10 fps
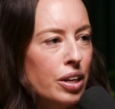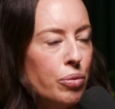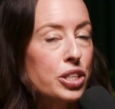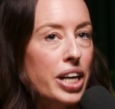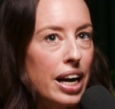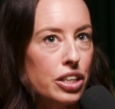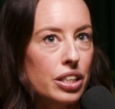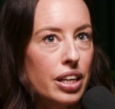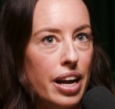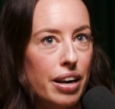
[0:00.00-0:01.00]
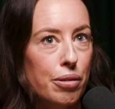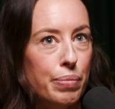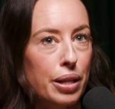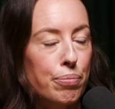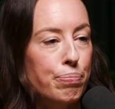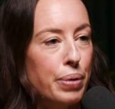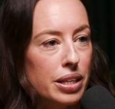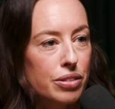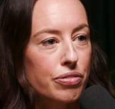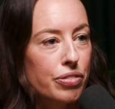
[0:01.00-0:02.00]
which actually ended up being the
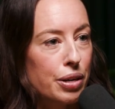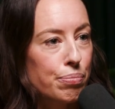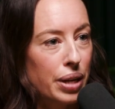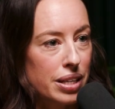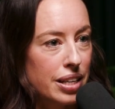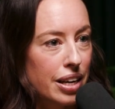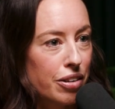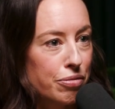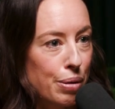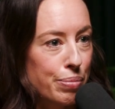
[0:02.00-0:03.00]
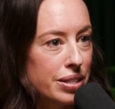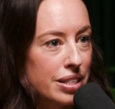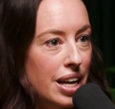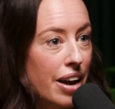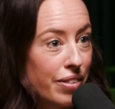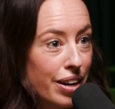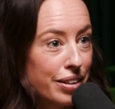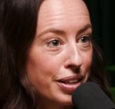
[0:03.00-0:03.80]
biggest freaking blessing of my business ever,